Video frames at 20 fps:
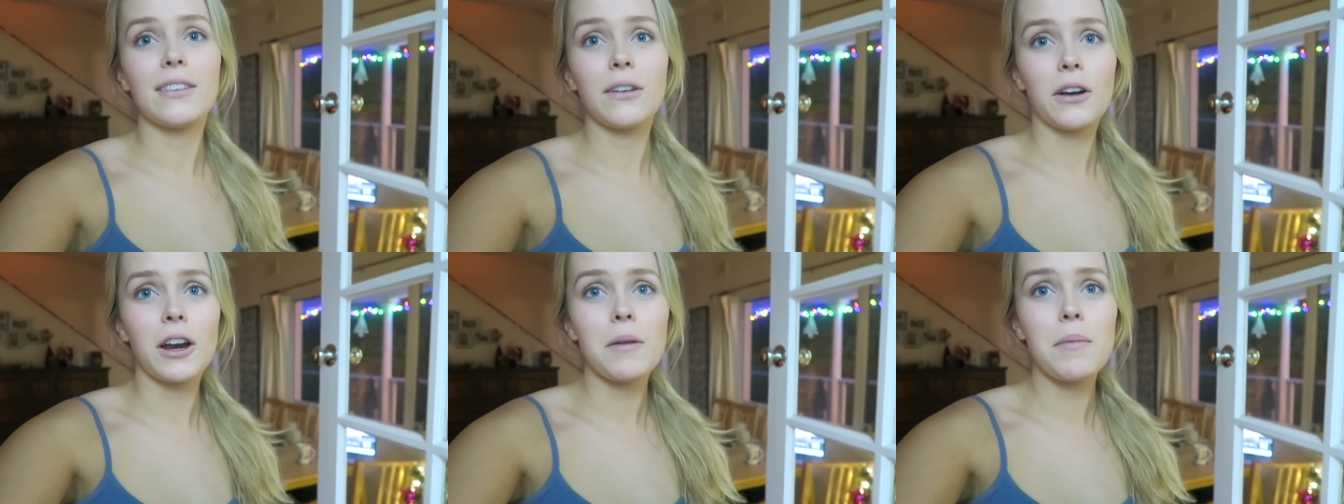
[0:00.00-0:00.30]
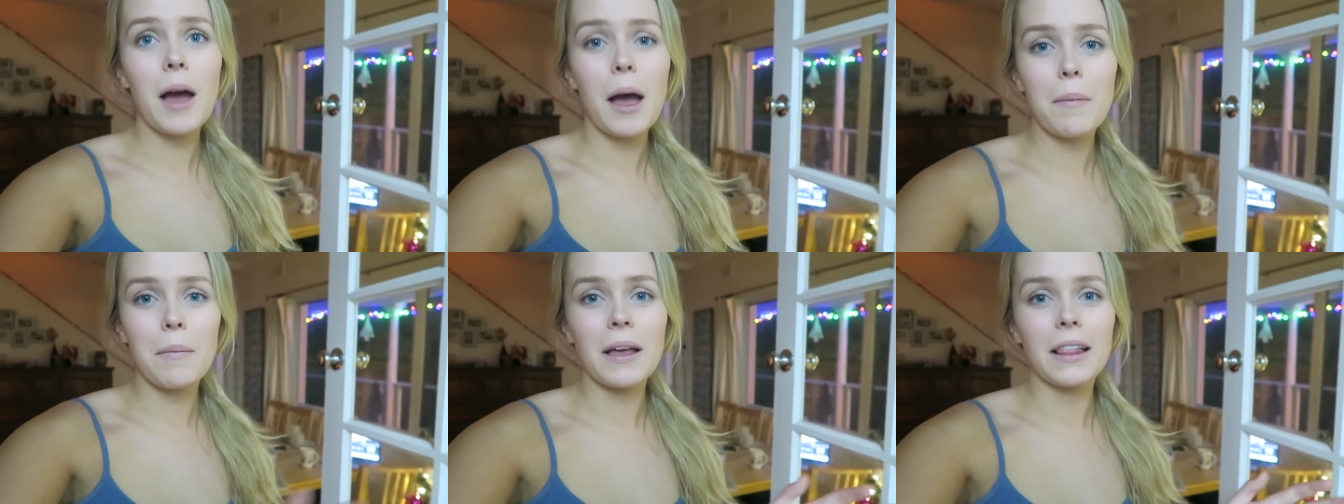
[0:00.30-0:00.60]
Sorry
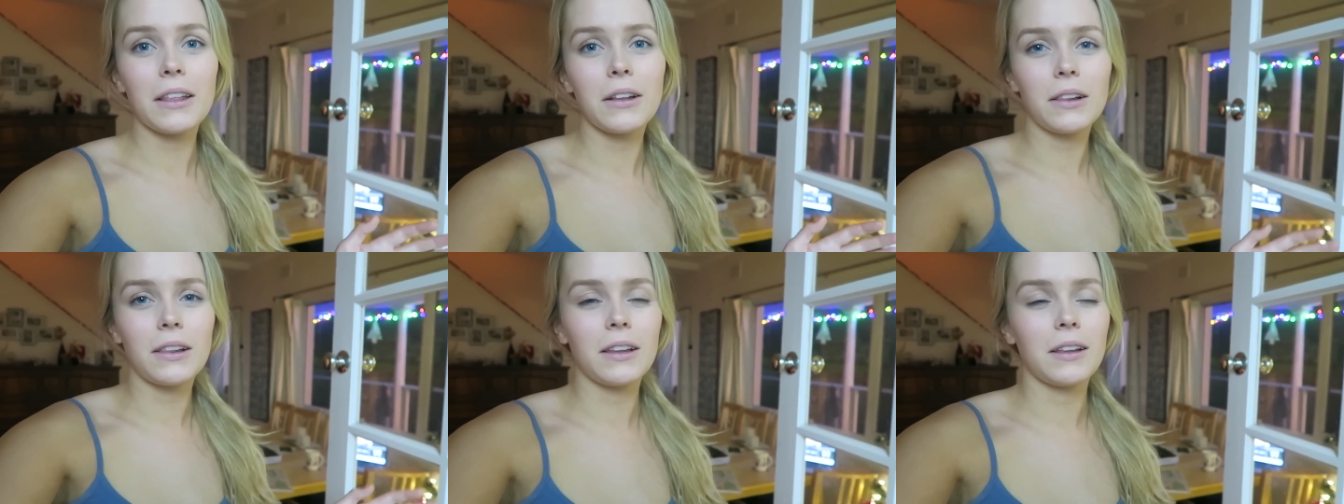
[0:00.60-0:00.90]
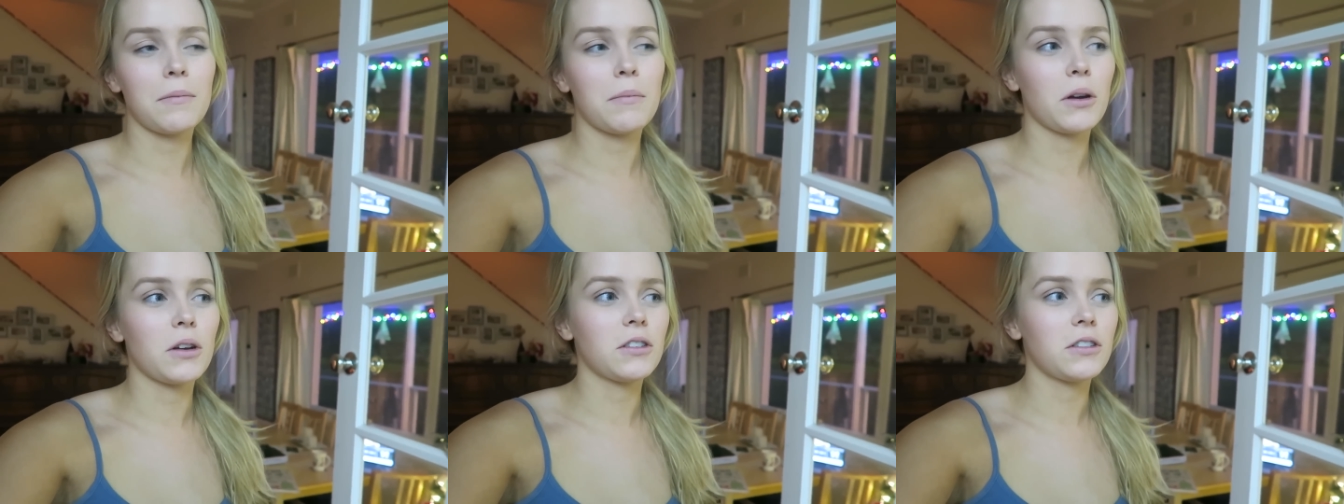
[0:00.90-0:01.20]
about my
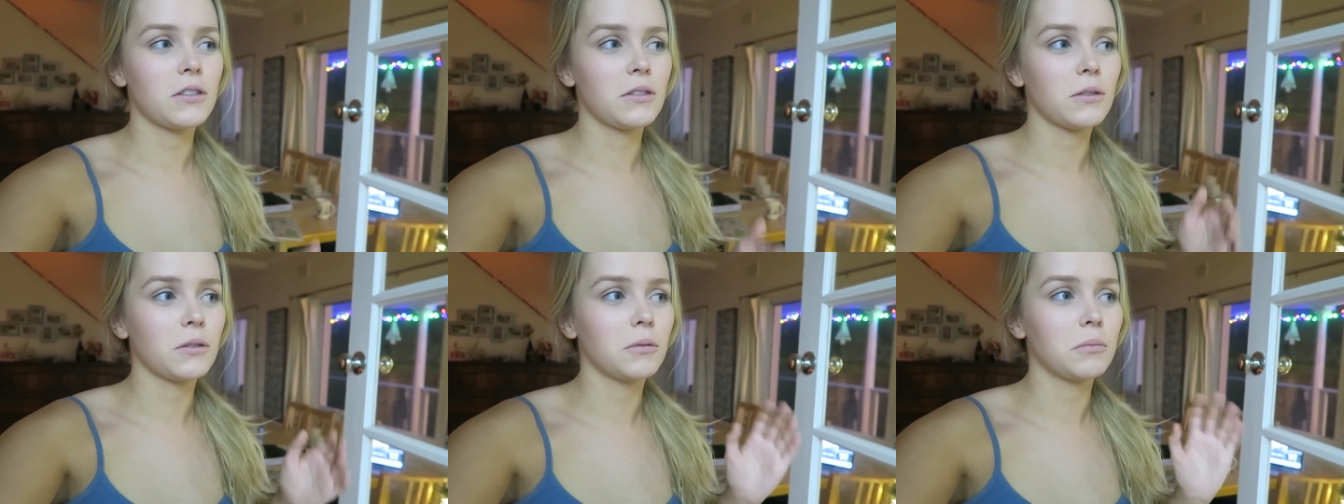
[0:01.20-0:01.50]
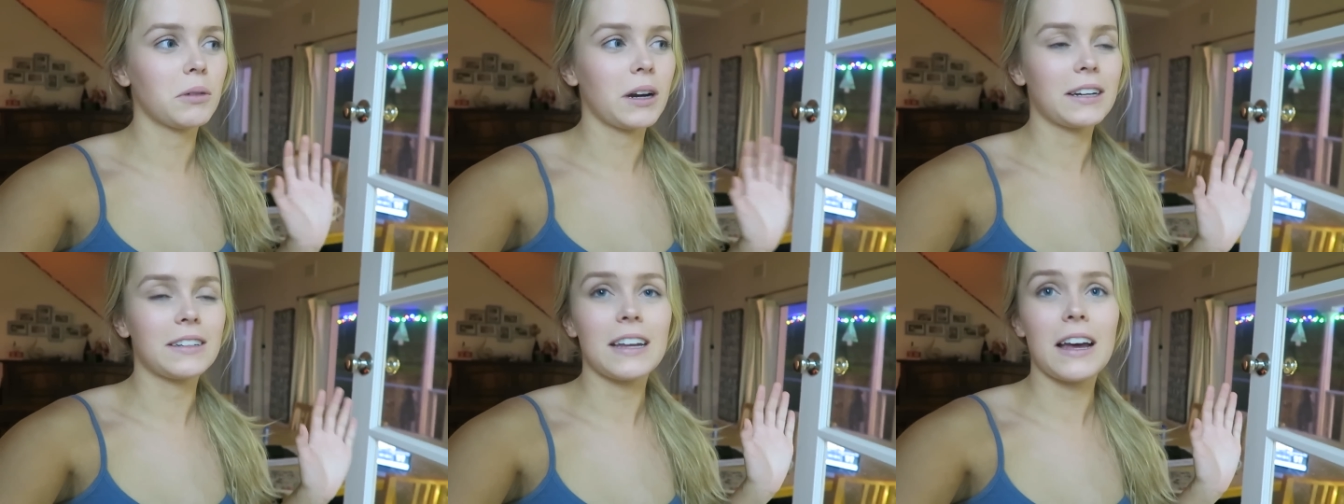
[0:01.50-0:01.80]
little emotional
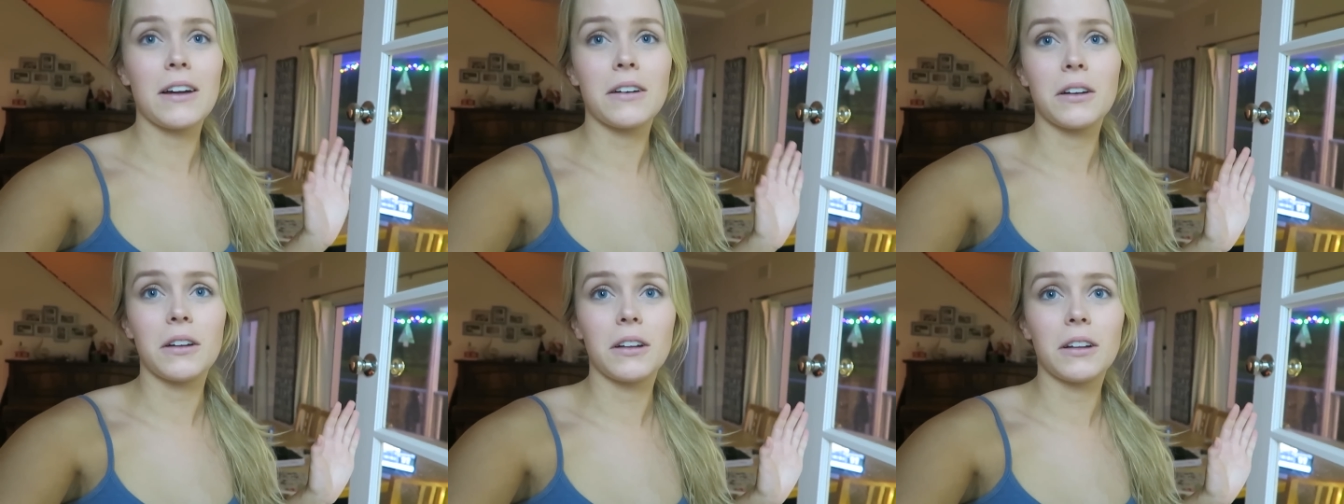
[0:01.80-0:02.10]
breakdown